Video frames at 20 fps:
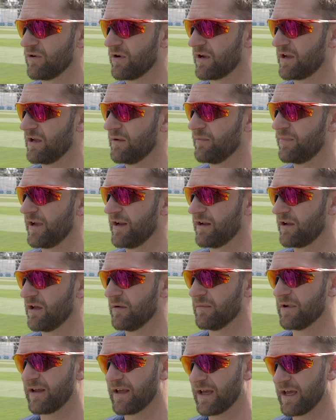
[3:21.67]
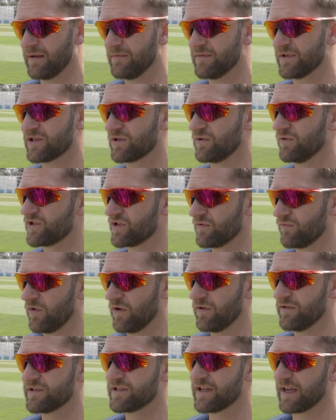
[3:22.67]
cricket and played a couple of games, scored some
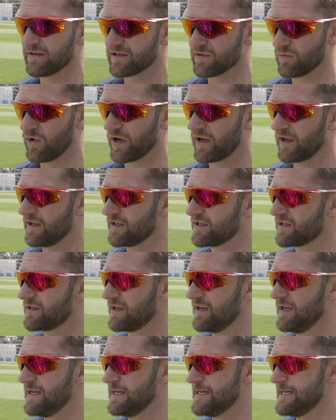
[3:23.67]
runs, taken some wickets.